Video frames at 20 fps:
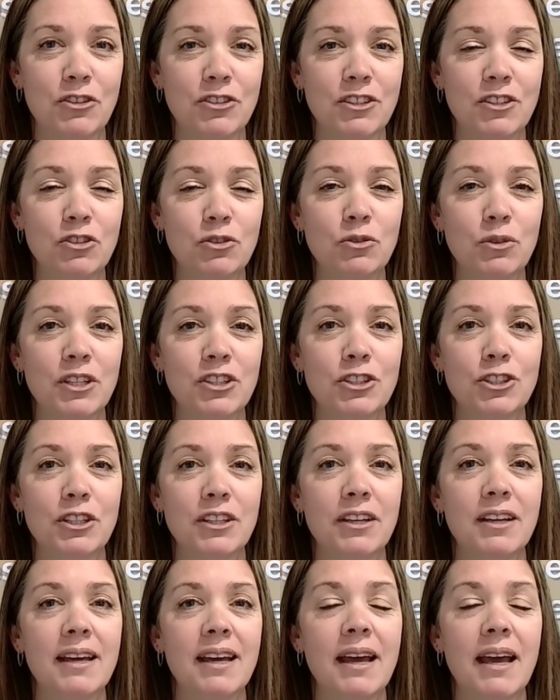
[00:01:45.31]

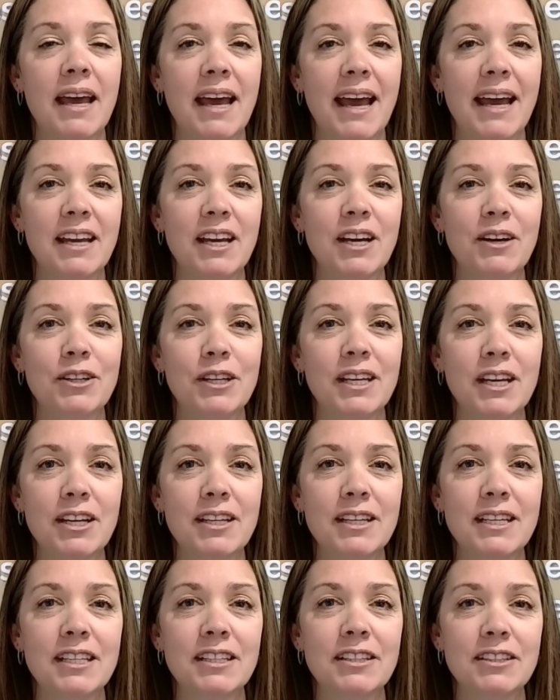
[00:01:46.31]
situation and healthcare
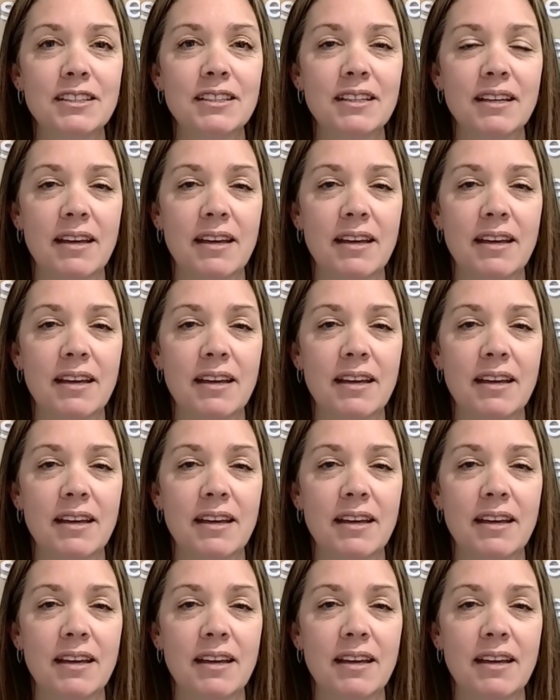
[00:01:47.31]
needs.